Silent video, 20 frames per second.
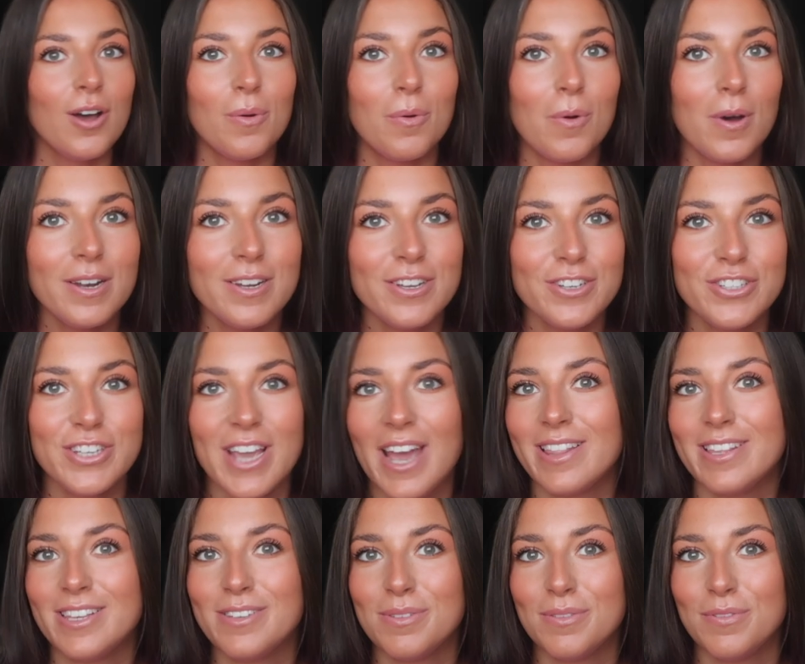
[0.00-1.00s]
why not
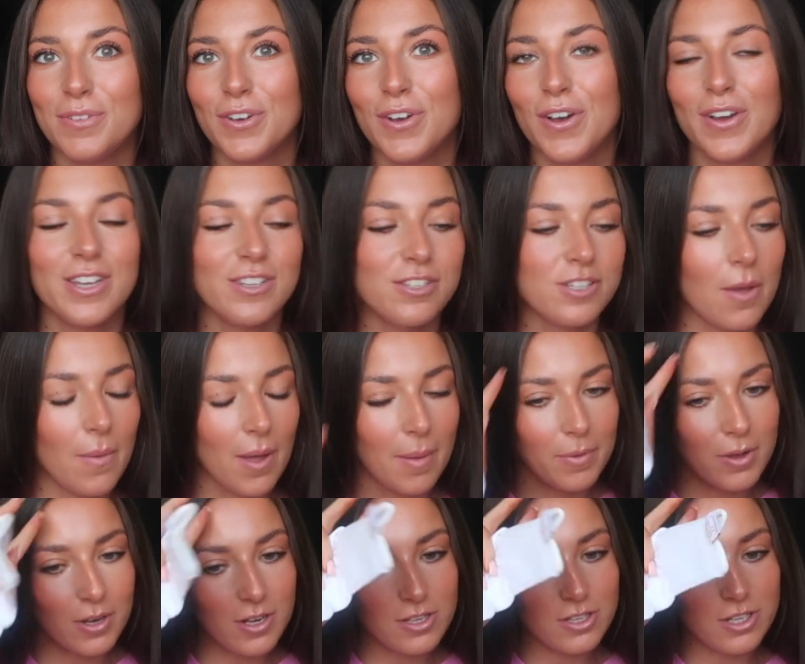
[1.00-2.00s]
share this with you guys so i'm
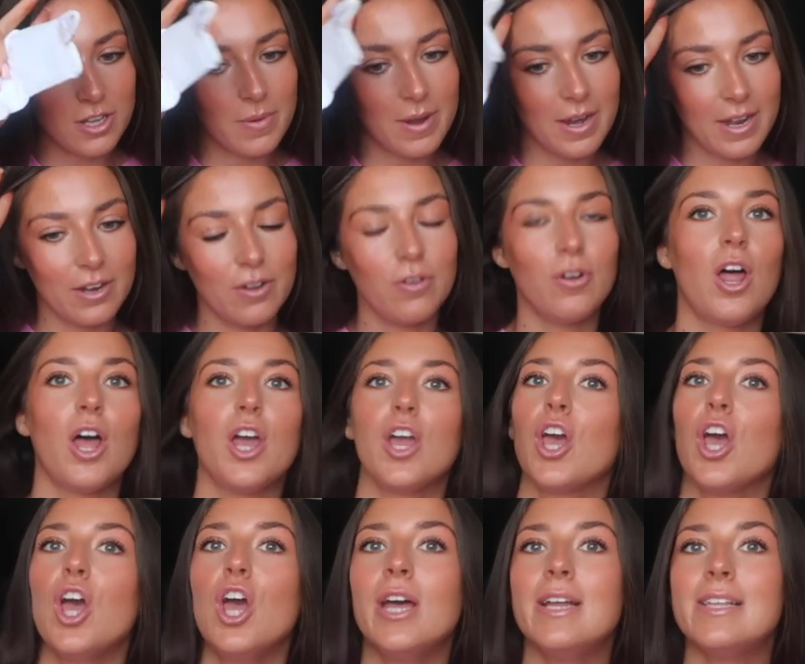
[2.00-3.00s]
gonna do a little like